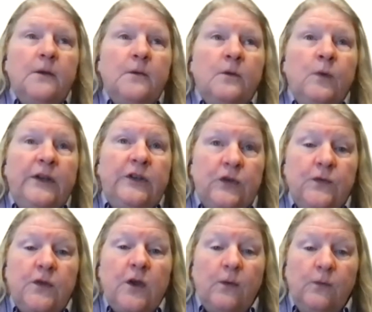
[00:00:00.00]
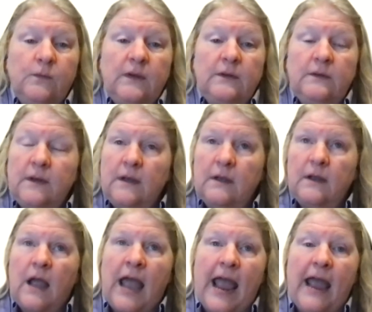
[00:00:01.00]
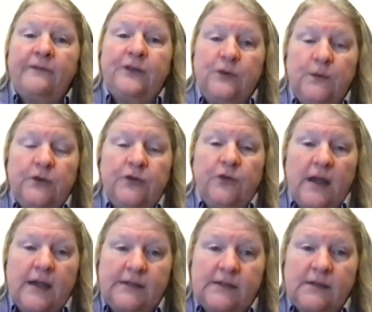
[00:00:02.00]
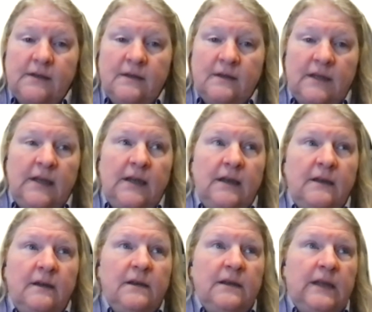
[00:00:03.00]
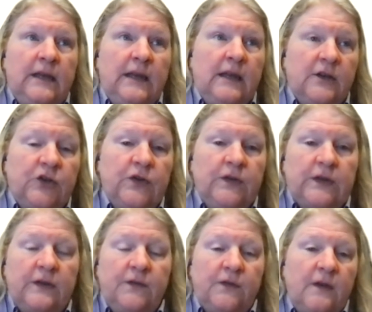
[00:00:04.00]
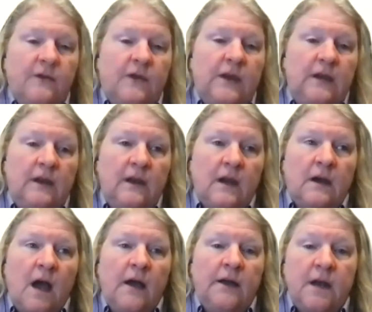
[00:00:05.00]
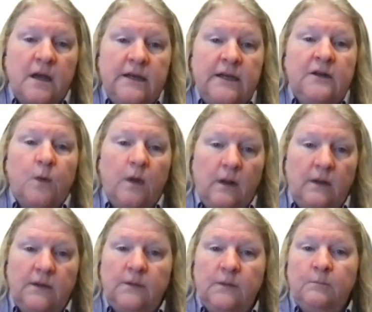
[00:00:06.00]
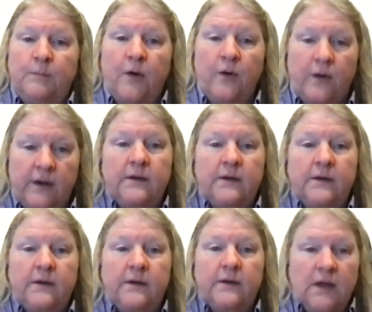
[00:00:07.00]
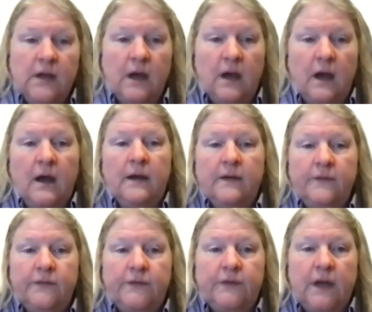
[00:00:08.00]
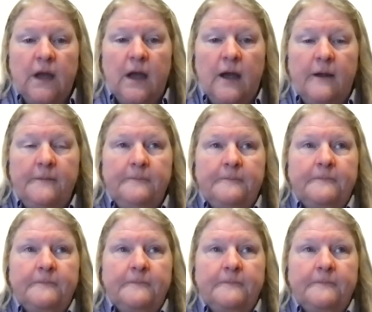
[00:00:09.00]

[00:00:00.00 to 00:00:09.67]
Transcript: We do, though, have to address the issues of the unequal burden of, and